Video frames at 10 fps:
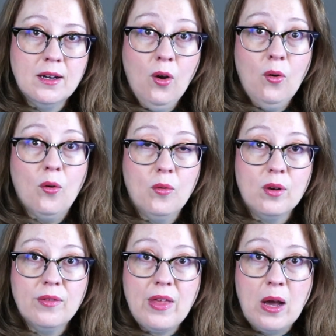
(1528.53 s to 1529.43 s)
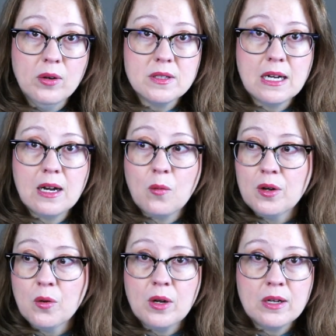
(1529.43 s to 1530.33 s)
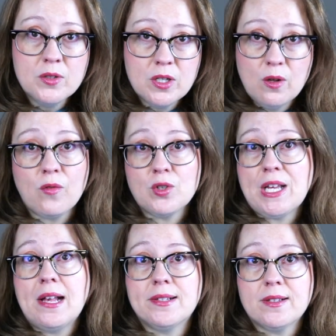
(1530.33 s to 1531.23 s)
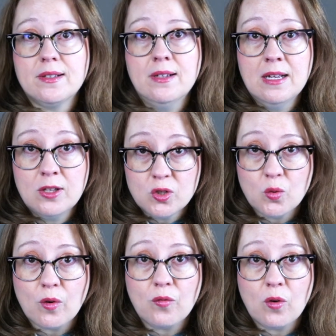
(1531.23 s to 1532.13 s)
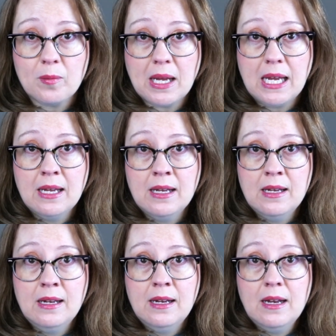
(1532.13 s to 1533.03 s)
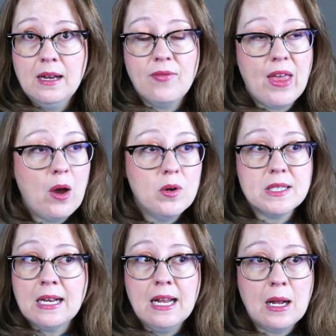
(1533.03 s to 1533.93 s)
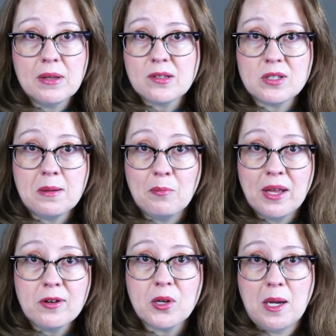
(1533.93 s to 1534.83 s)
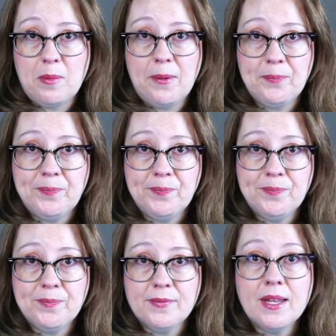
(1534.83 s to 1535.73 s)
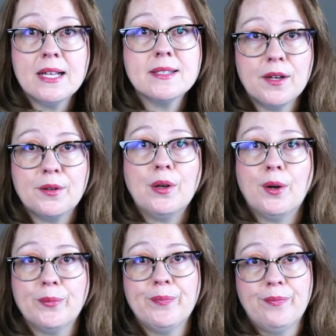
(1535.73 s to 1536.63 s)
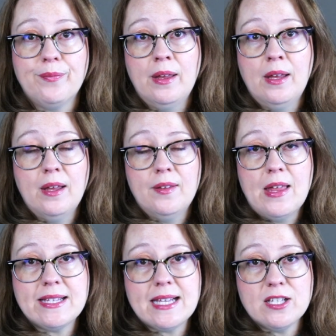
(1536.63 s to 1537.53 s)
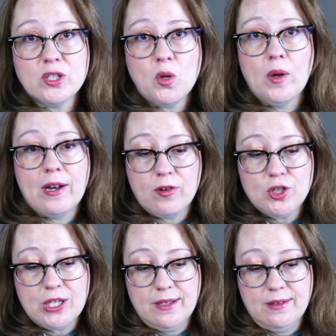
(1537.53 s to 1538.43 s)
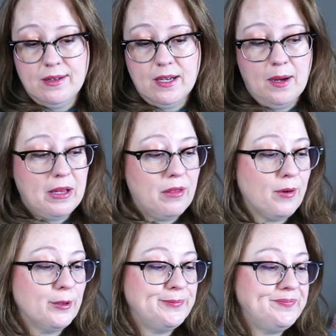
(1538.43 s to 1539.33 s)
Oh, well, if that wasn't it, I wonder what else the universe has in store for me. If that wasn't it, I bet there's something better coming. That's how you know. That's that soul energy coming through.